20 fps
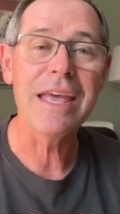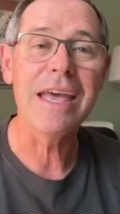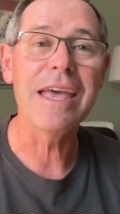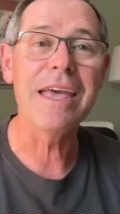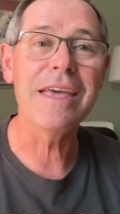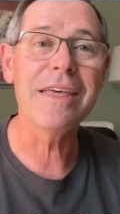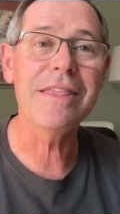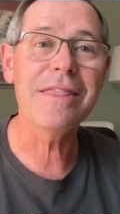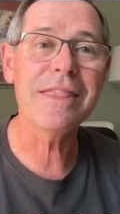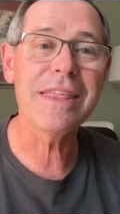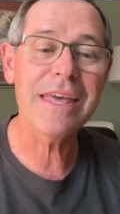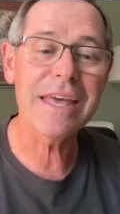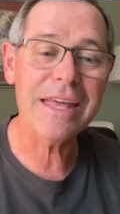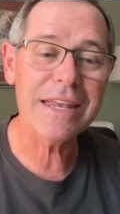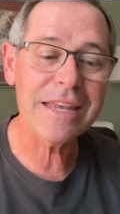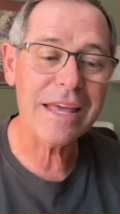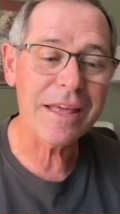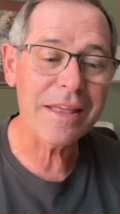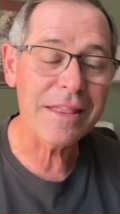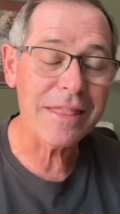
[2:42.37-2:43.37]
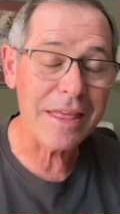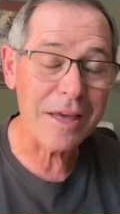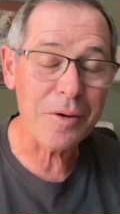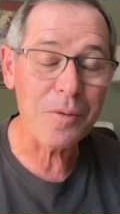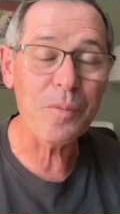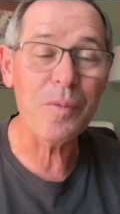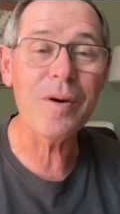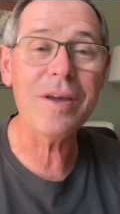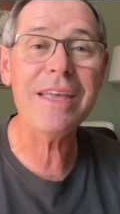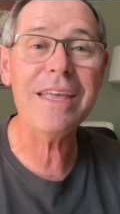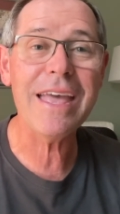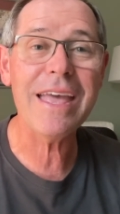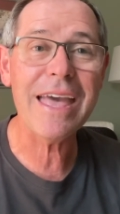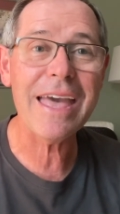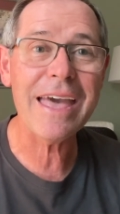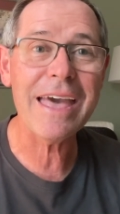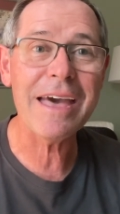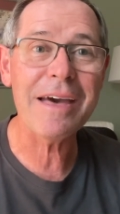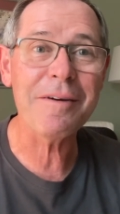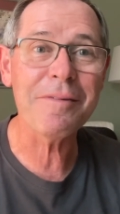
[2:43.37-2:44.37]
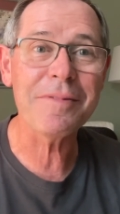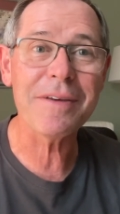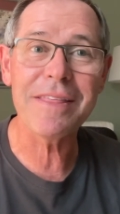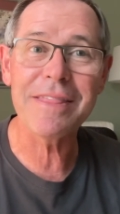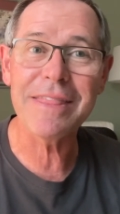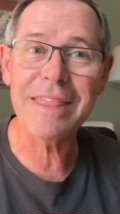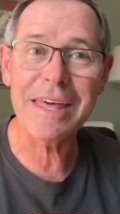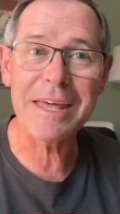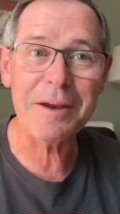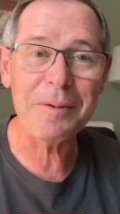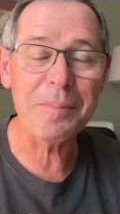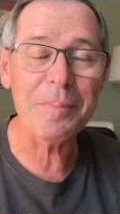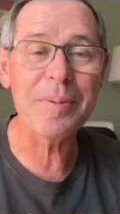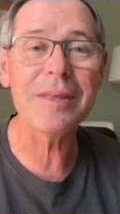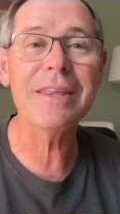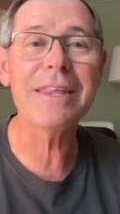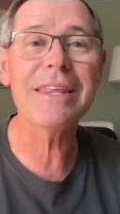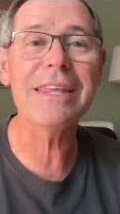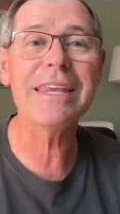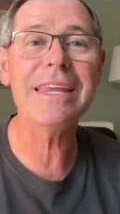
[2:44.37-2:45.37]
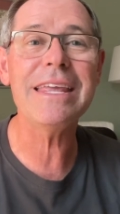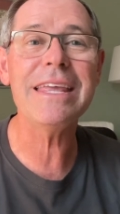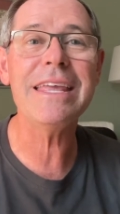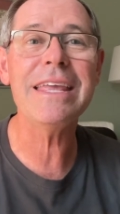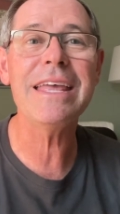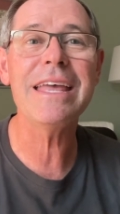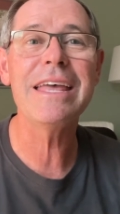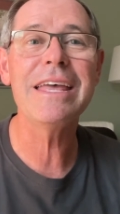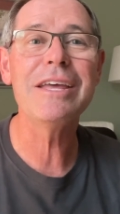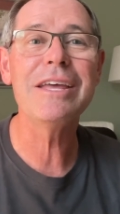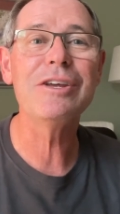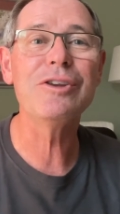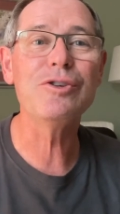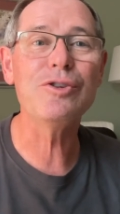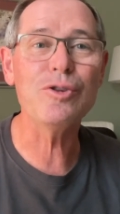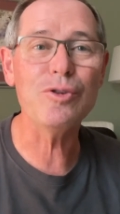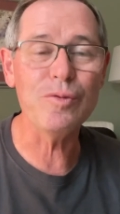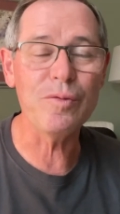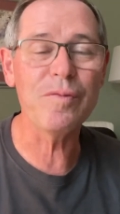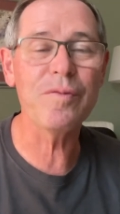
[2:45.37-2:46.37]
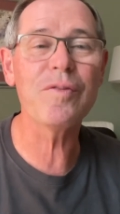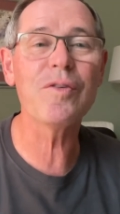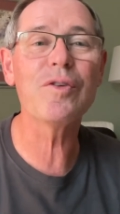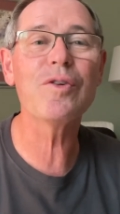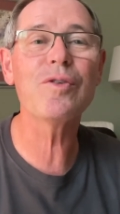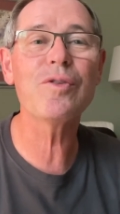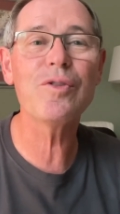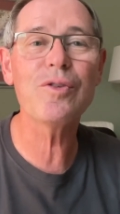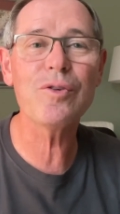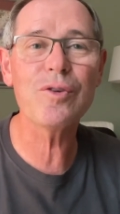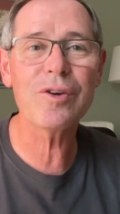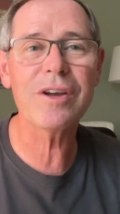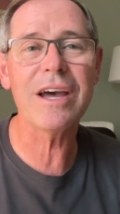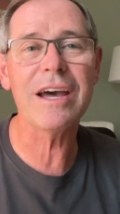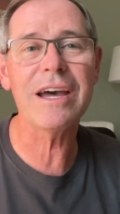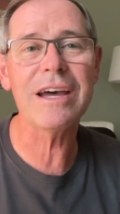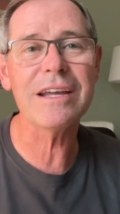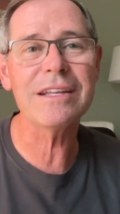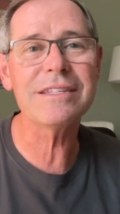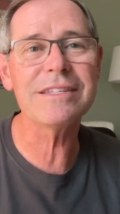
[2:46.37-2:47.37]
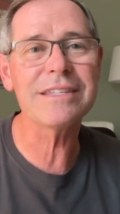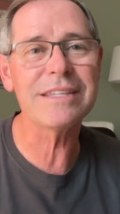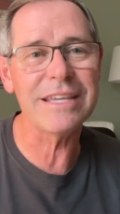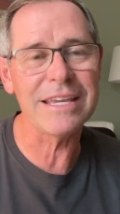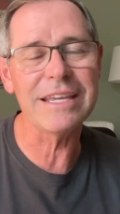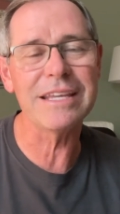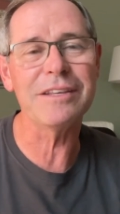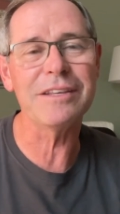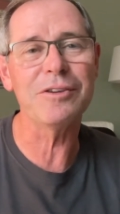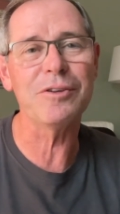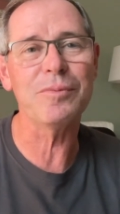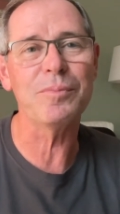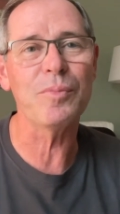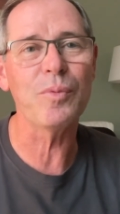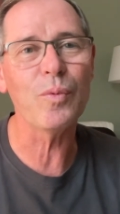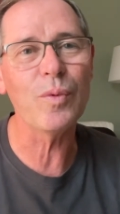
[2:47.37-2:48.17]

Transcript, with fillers: and that, that we have that ability to further God's kingdom.